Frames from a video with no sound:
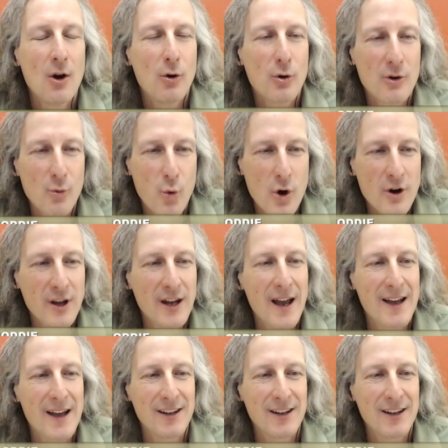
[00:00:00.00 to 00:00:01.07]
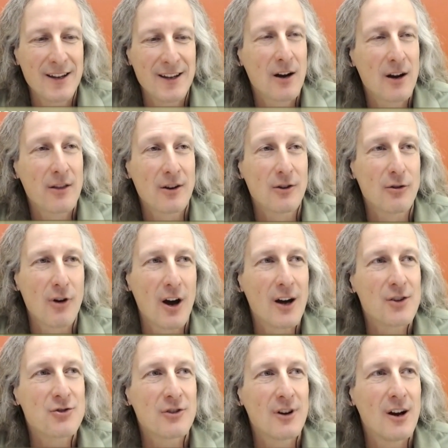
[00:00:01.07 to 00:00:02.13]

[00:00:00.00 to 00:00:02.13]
who are working at you know out of their garage or